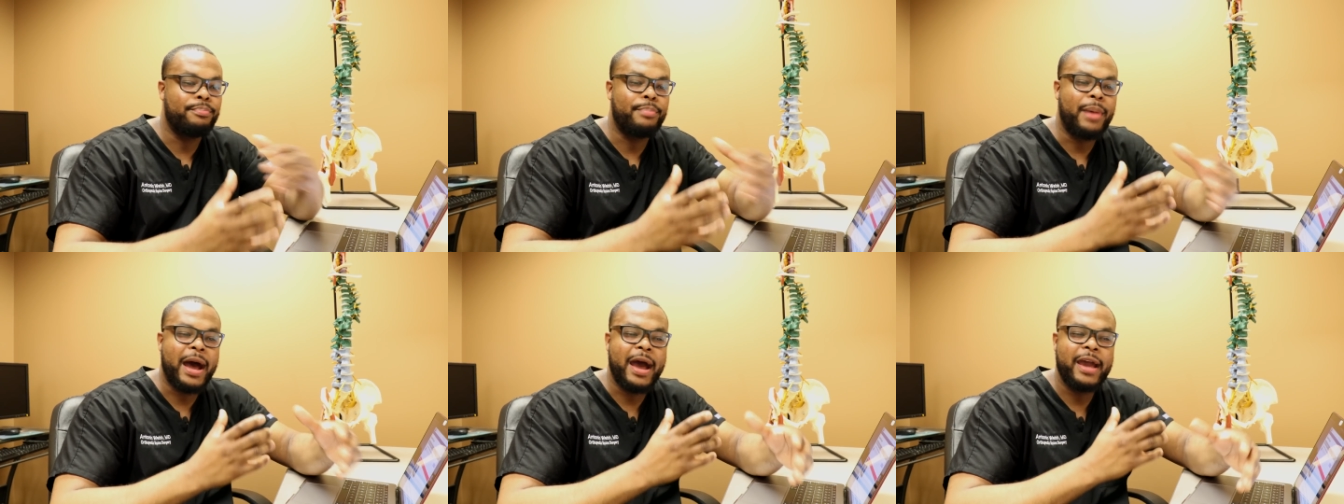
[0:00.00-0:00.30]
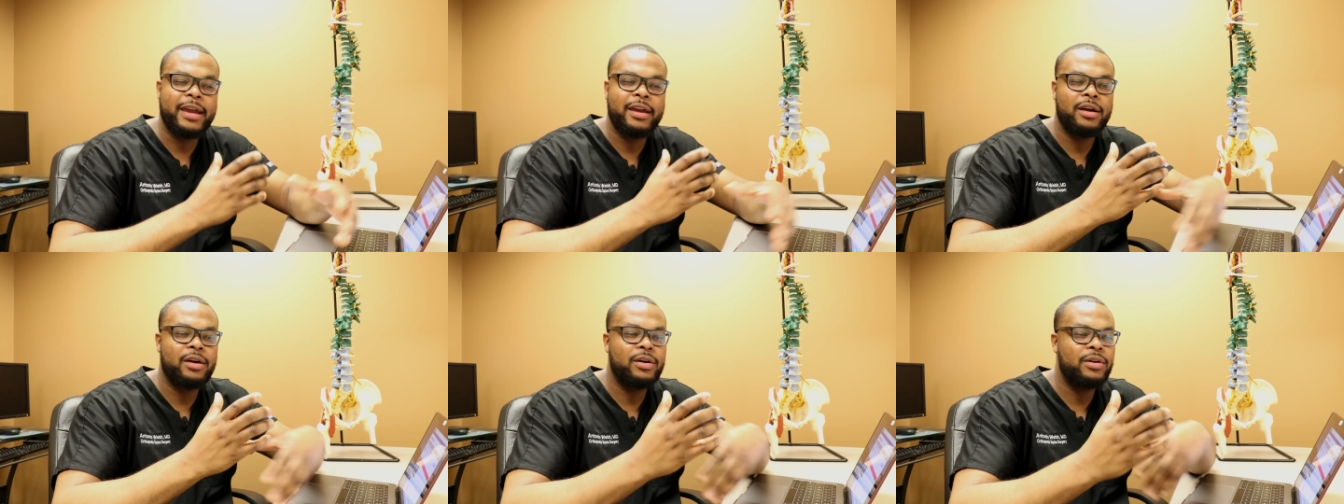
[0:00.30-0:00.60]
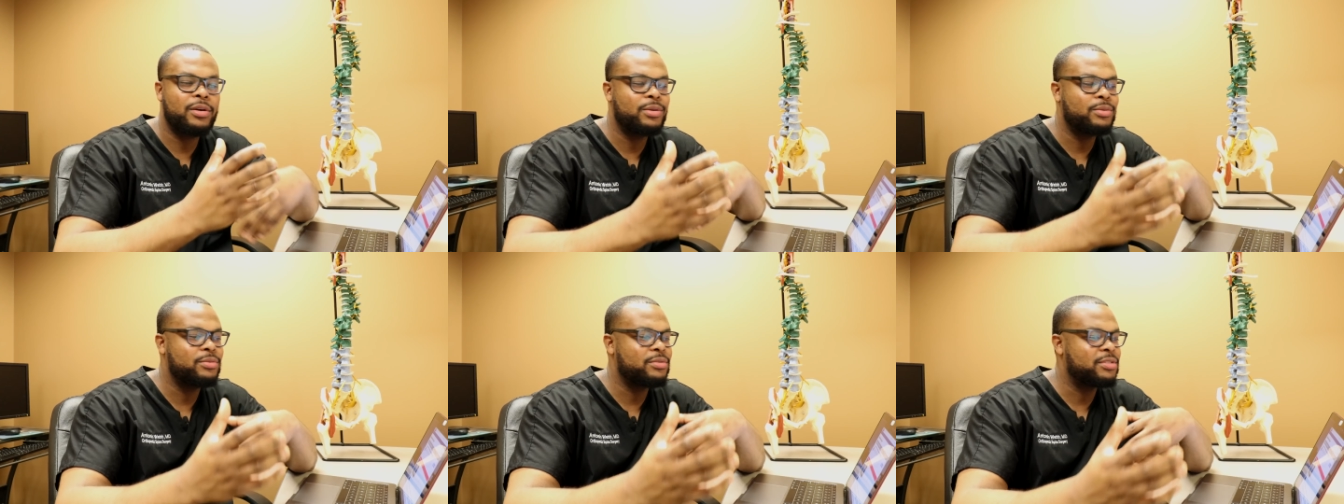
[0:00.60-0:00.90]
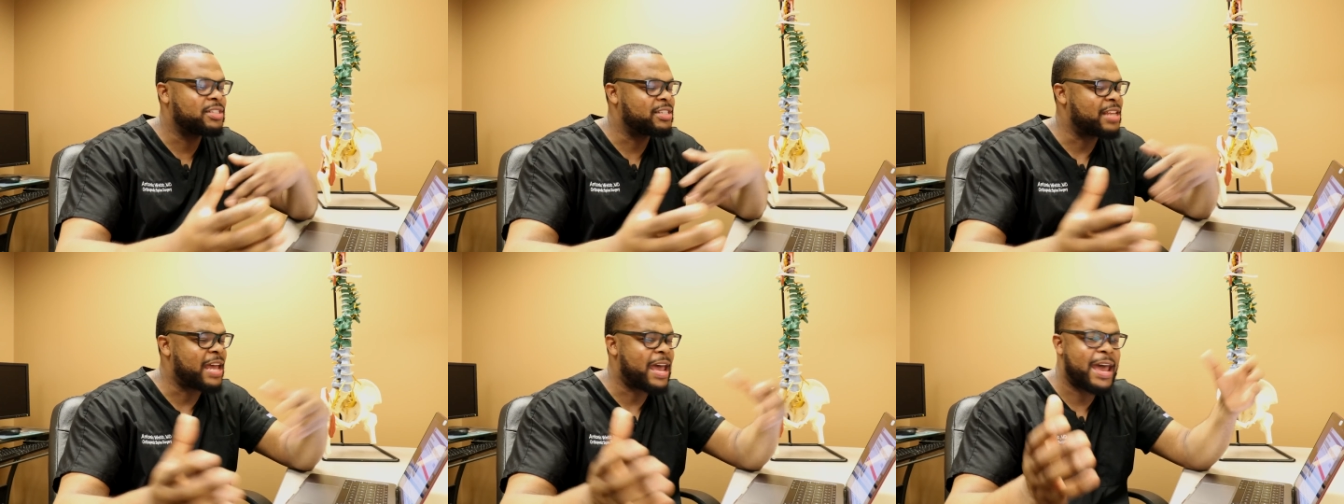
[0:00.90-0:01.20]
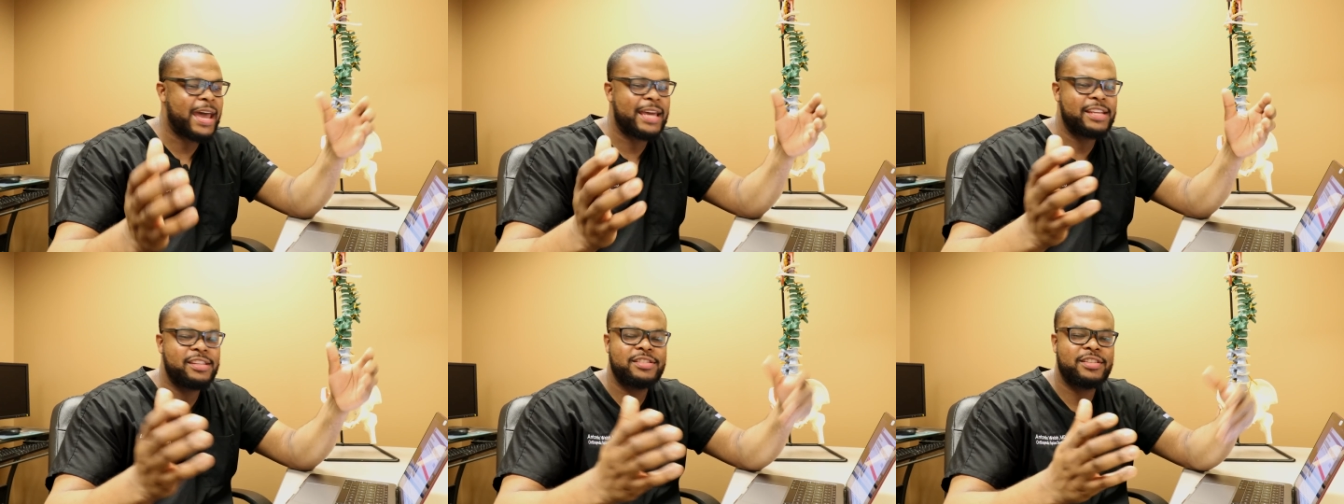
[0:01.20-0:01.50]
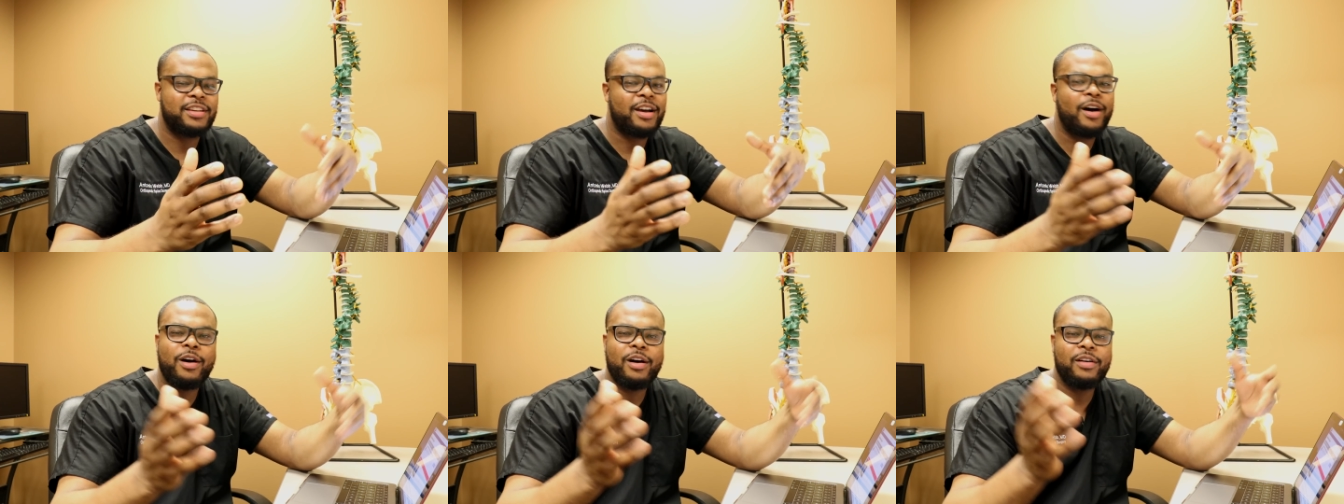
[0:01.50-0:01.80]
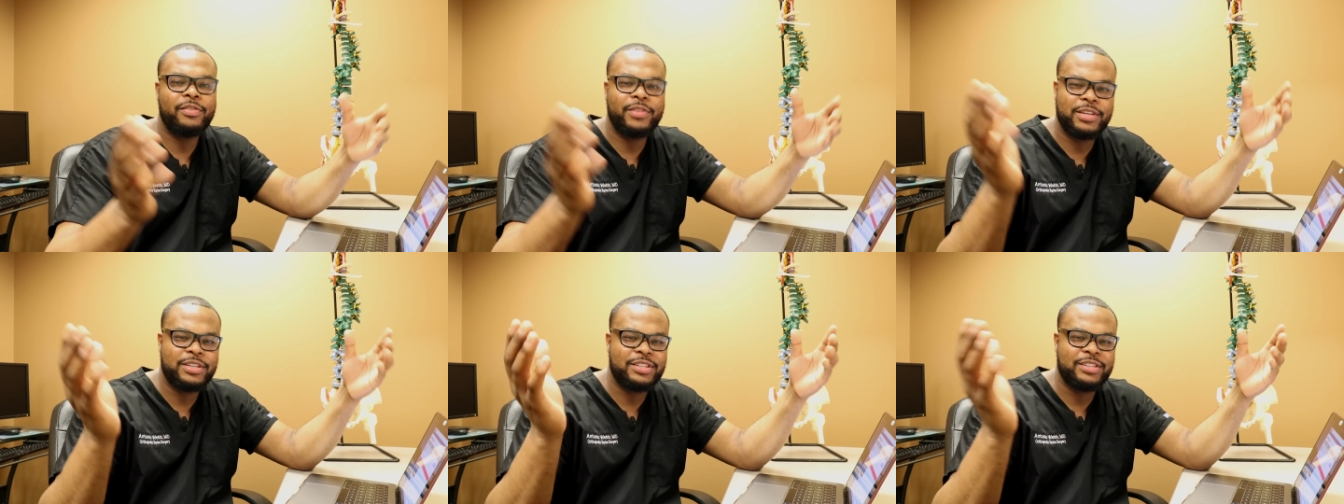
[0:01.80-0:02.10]
biostats,
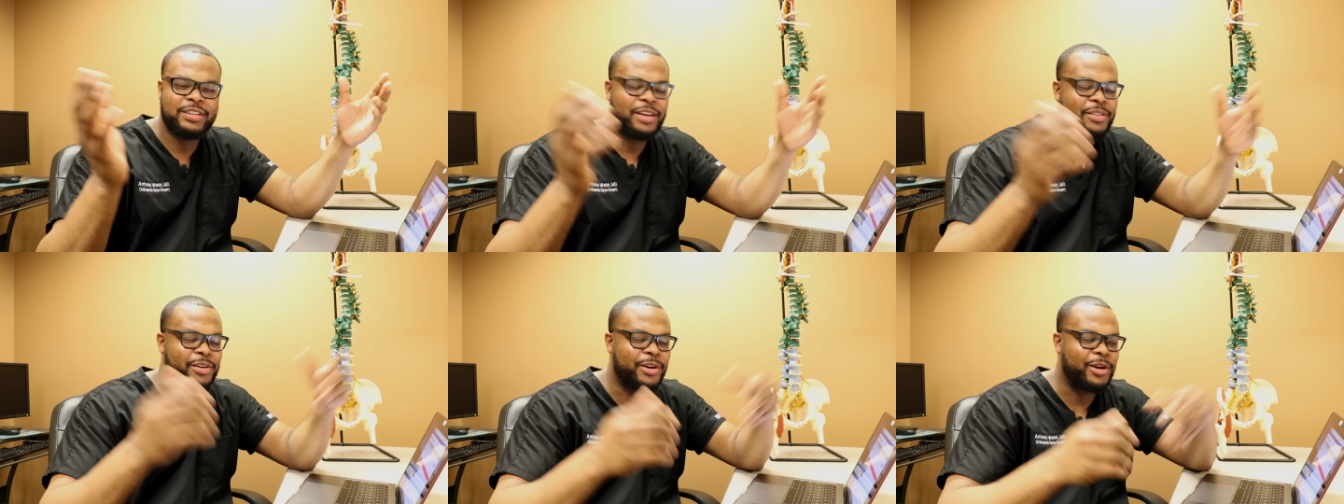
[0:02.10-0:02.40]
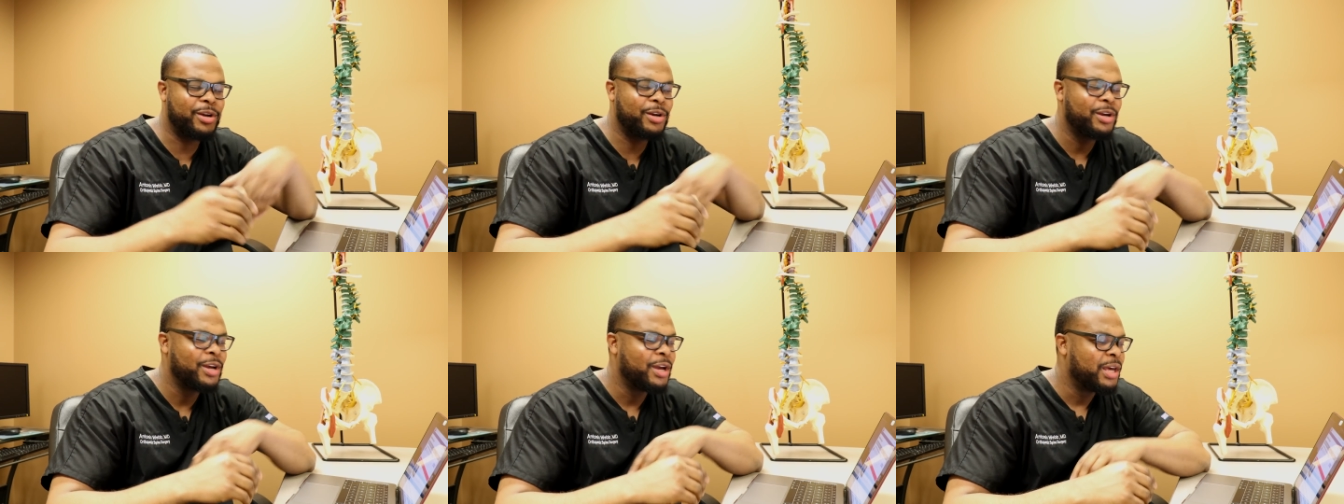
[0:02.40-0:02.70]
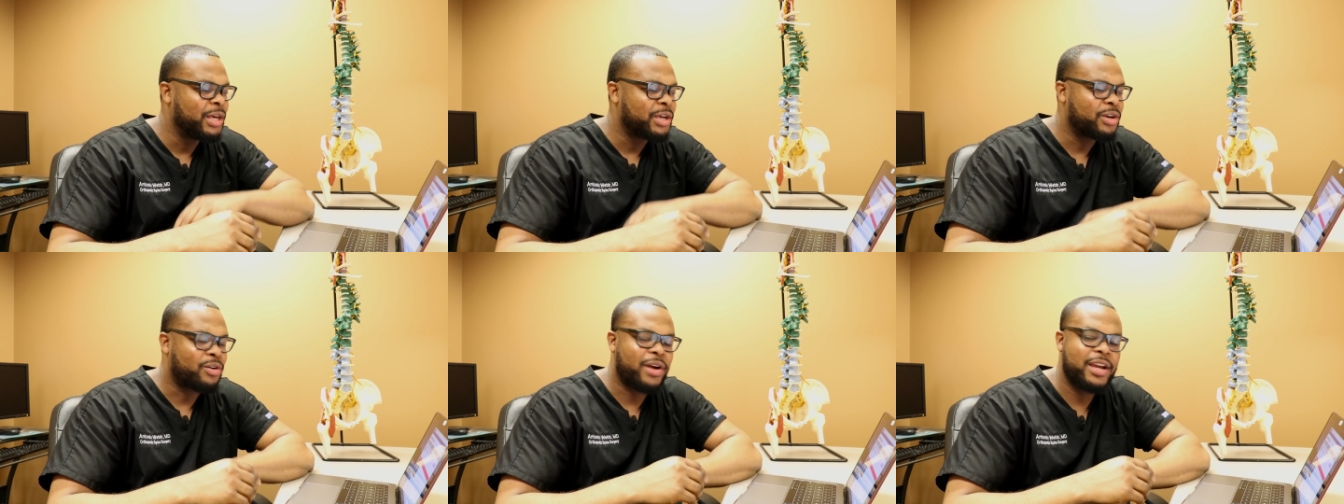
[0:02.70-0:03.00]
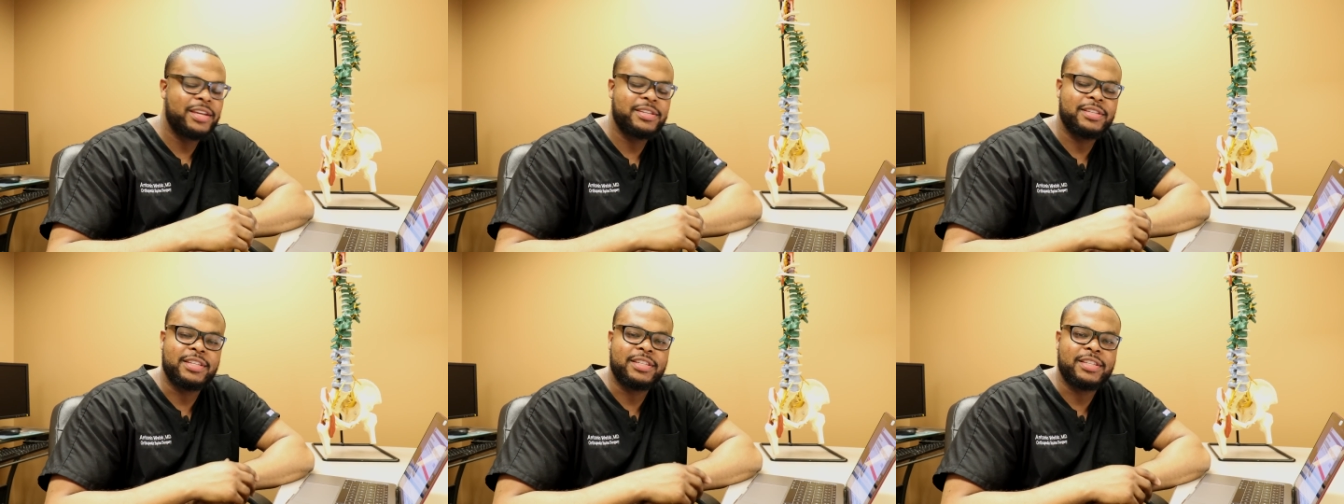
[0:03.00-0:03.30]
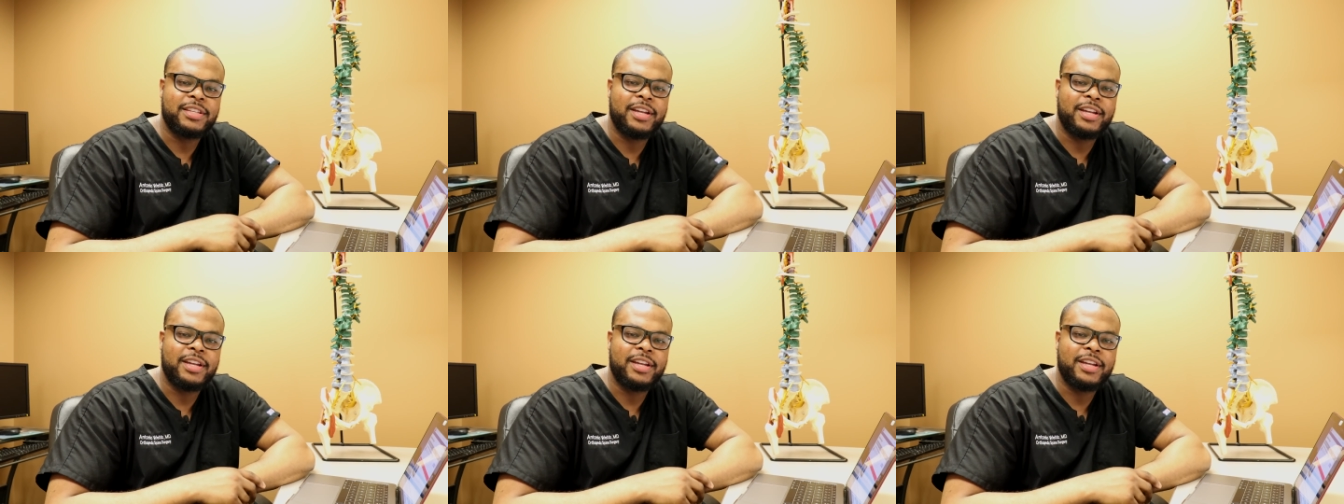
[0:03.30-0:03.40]
all this other crazy